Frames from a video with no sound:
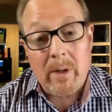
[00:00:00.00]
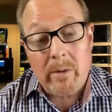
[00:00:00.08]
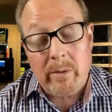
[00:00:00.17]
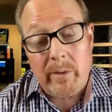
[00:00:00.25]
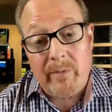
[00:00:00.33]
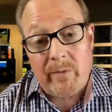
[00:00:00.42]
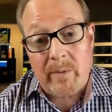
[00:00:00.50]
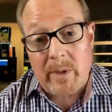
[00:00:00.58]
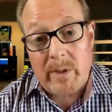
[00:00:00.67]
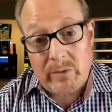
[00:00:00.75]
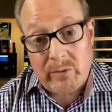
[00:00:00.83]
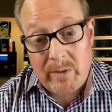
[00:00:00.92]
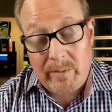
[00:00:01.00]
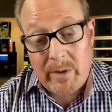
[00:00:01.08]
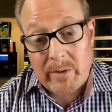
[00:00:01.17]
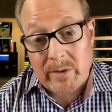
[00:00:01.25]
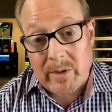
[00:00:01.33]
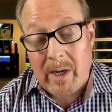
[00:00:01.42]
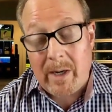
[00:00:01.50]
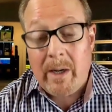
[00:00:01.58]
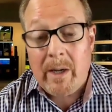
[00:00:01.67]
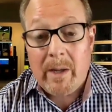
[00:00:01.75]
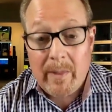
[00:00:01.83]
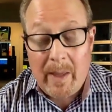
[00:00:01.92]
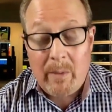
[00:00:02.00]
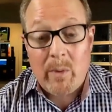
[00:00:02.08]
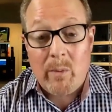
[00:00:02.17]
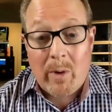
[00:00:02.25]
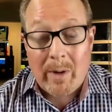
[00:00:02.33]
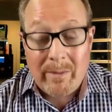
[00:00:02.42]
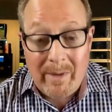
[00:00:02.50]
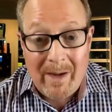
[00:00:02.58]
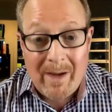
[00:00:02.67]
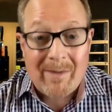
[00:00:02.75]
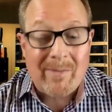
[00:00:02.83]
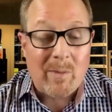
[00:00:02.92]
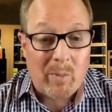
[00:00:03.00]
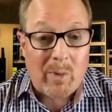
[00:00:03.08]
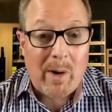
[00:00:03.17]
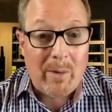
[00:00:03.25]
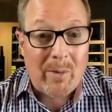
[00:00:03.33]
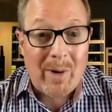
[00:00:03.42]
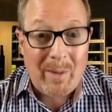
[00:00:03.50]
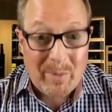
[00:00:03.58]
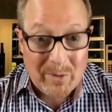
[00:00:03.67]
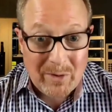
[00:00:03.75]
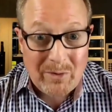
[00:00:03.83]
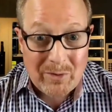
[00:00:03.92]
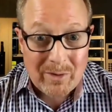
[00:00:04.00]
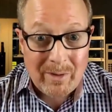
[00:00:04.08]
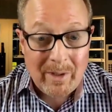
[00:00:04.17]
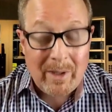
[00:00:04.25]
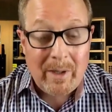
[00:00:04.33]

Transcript: Clearly from the distributor side, they would want to have a priority position